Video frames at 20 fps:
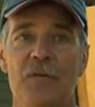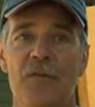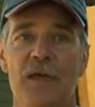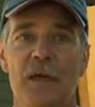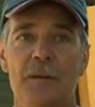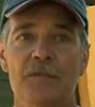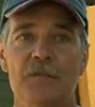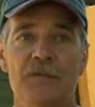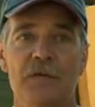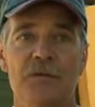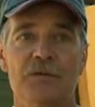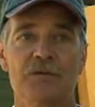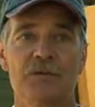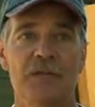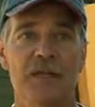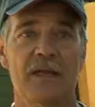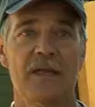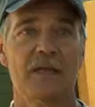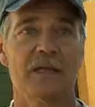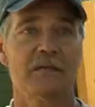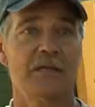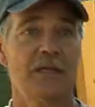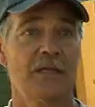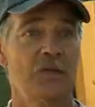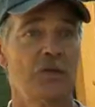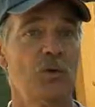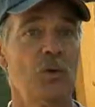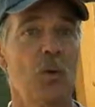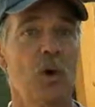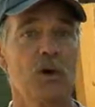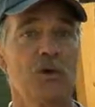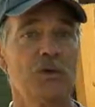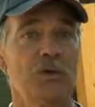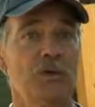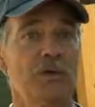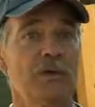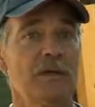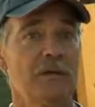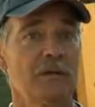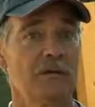them to understand that you are
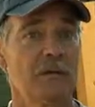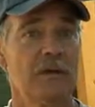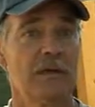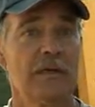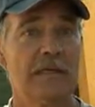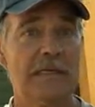doing